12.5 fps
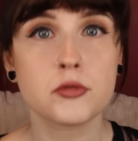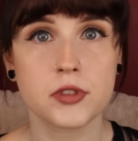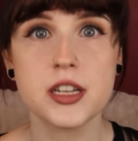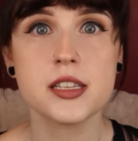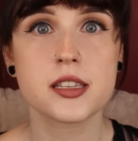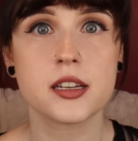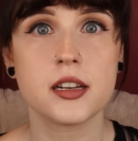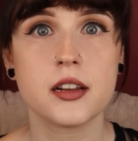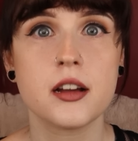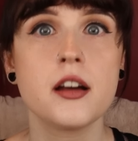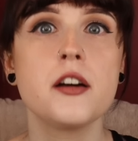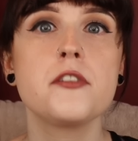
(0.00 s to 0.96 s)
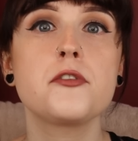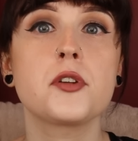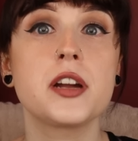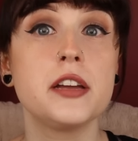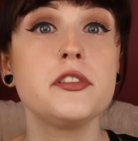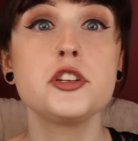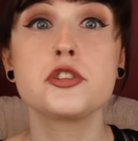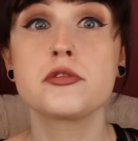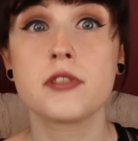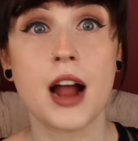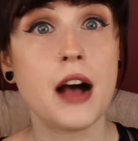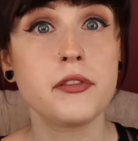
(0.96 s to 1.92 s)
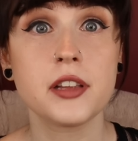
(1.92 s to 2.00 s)
reason for even
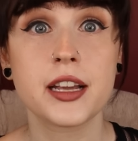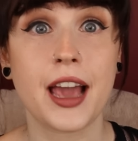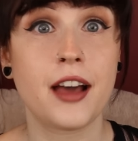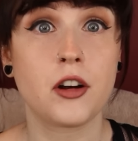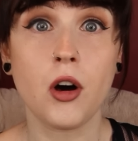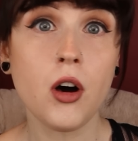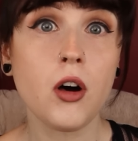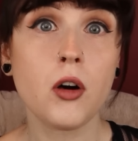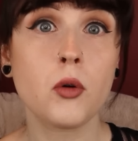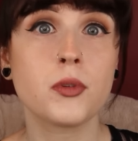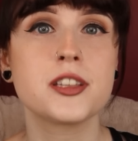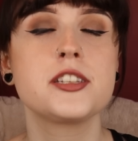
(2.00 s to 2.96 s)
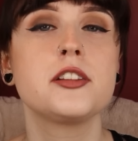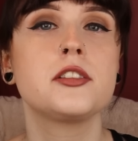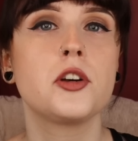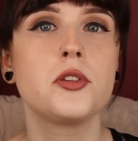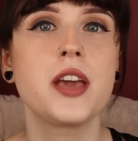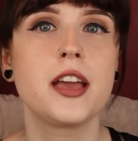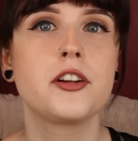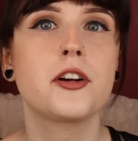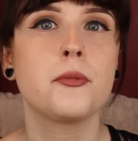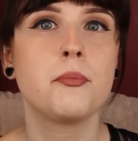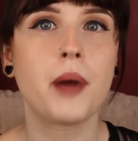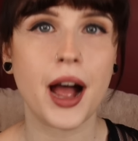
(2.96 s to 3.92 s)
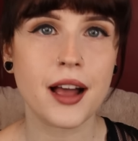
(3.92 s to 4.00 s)
traveling at all was to locate her
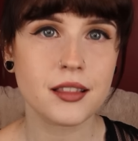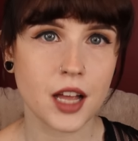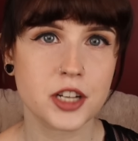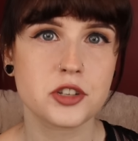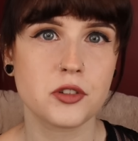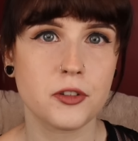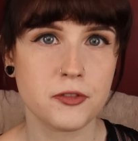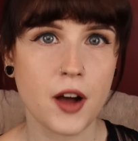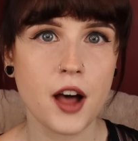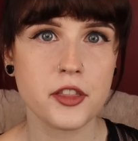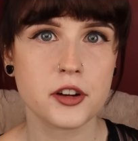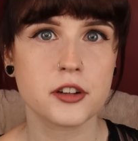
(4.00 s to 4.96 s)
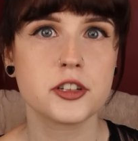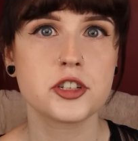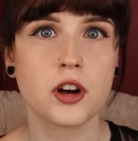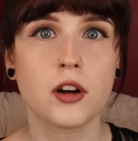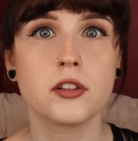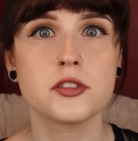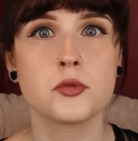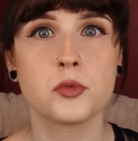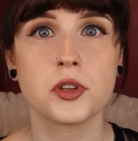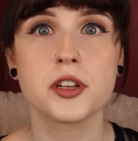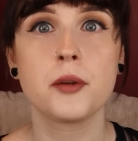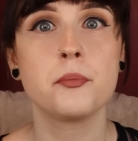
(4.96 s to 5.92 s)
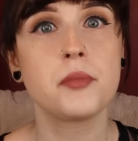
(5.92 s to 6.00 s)
biological father, Charles
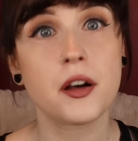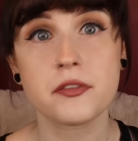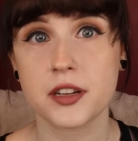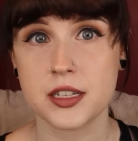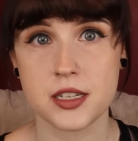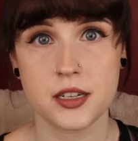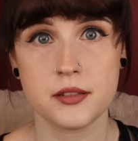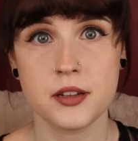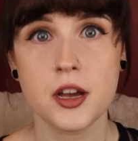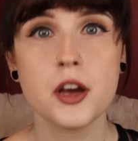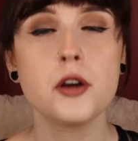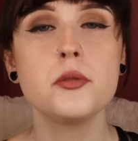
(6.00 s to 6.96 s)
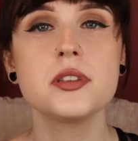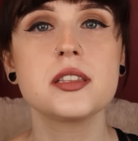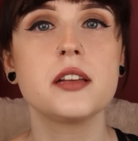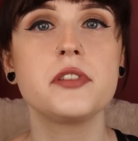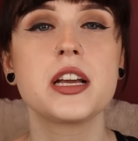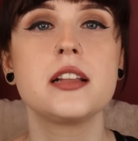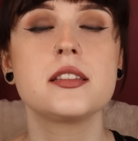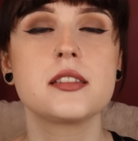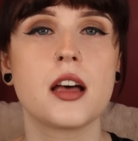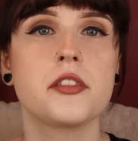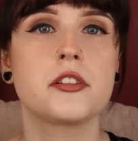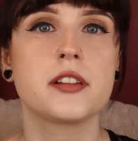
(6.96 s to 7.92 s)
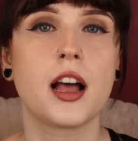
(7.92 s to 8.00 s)
William Buffington, who was living in
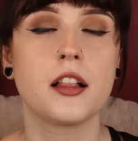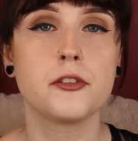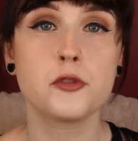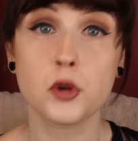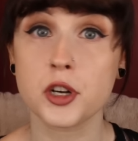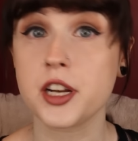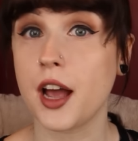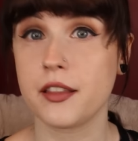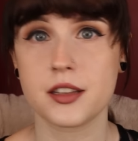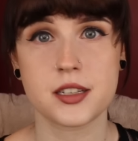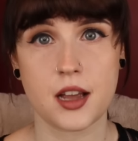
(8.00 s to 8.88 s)
Southern California at the